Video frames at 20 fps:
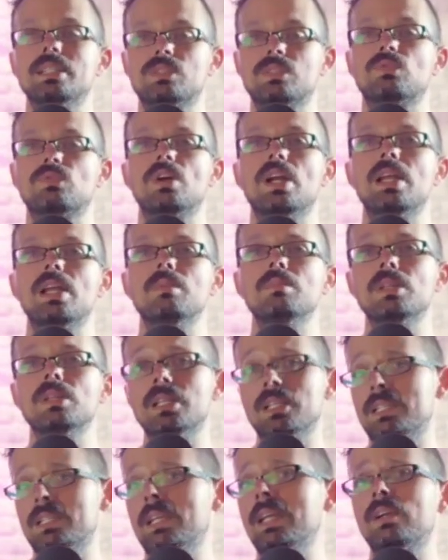frame the
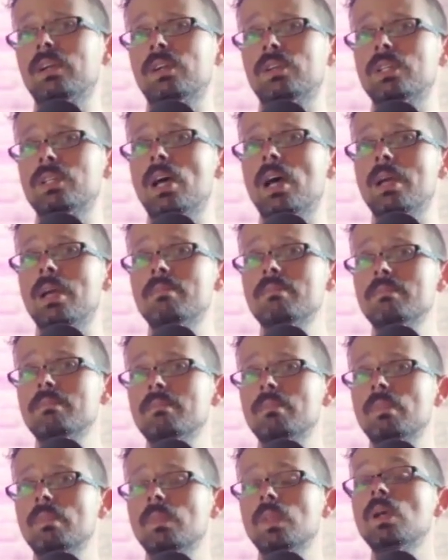entire time,
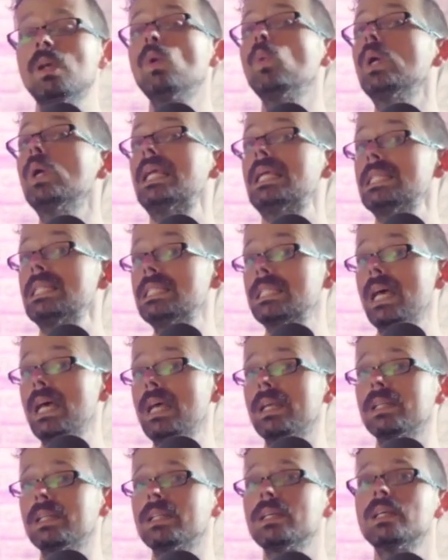we can set
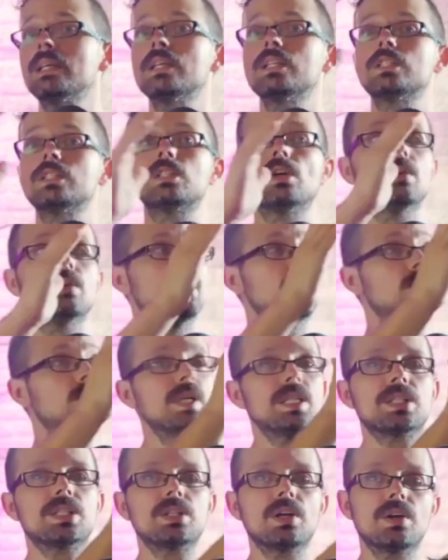it so that we
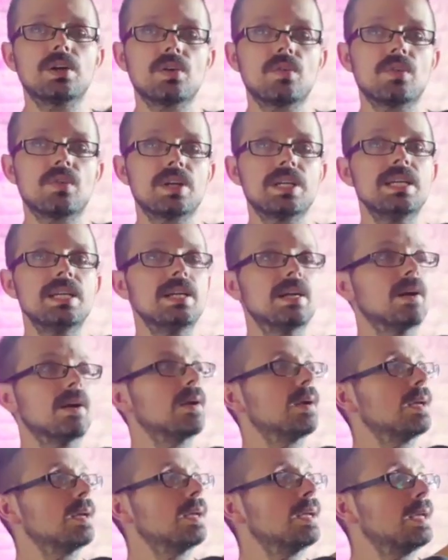start over here,
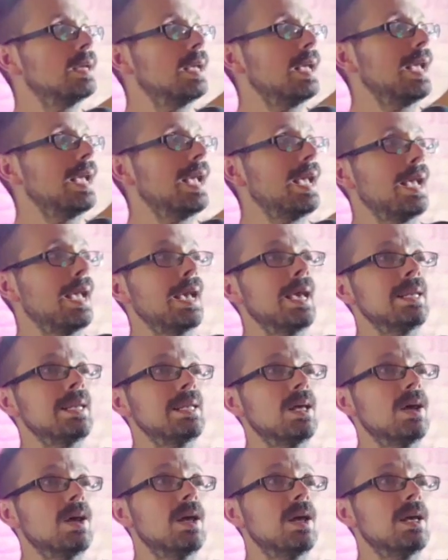and
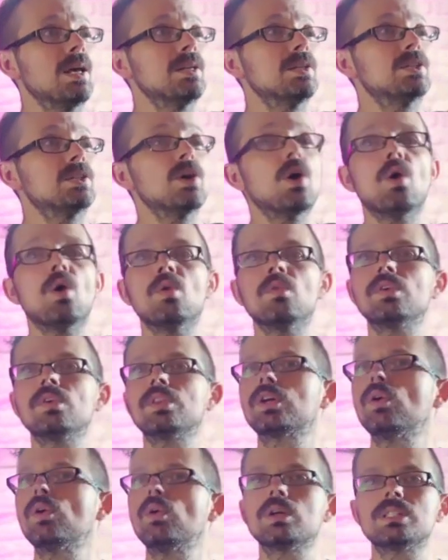over the
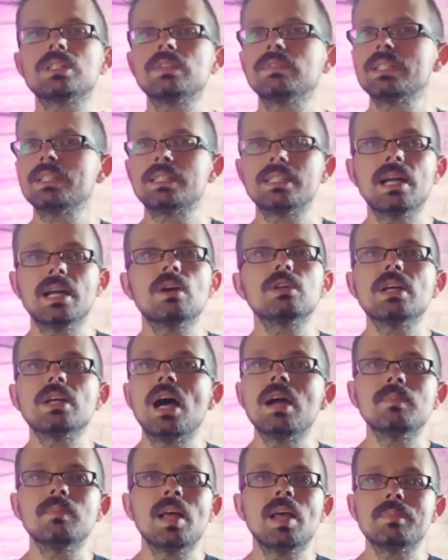course of, let's say our
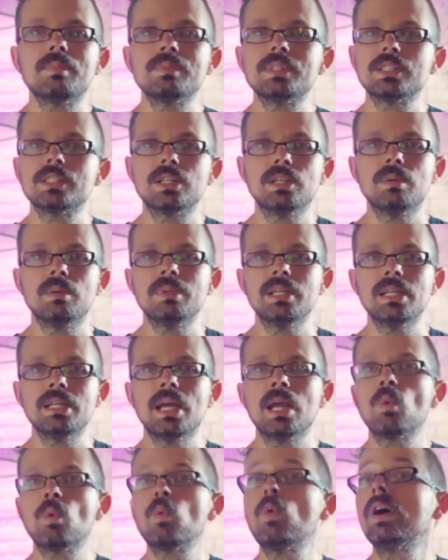time lapse is going to be
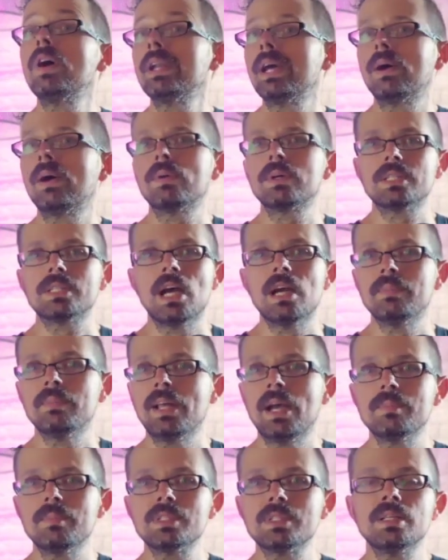a 1 hour time
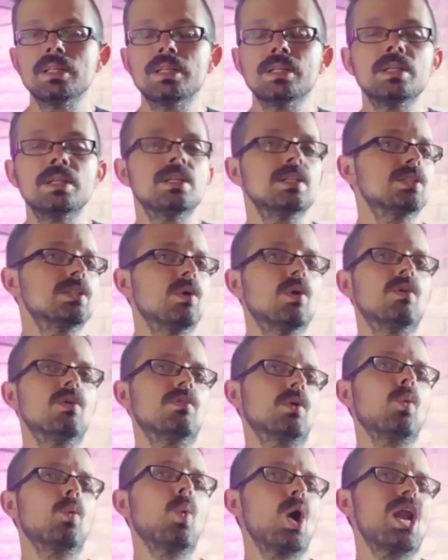lapse. So
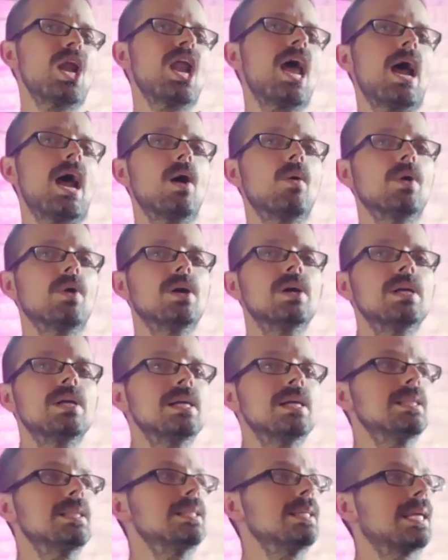over 1 hour,
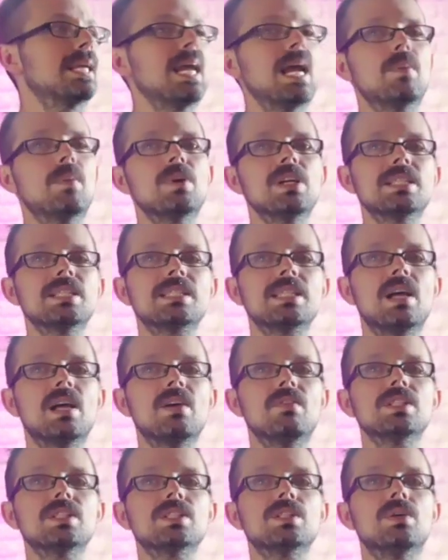the camera
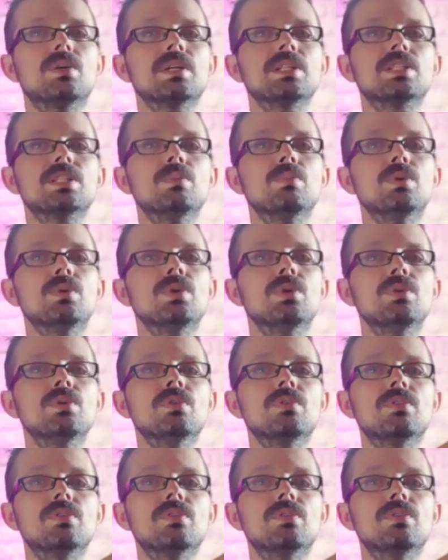itself is going to move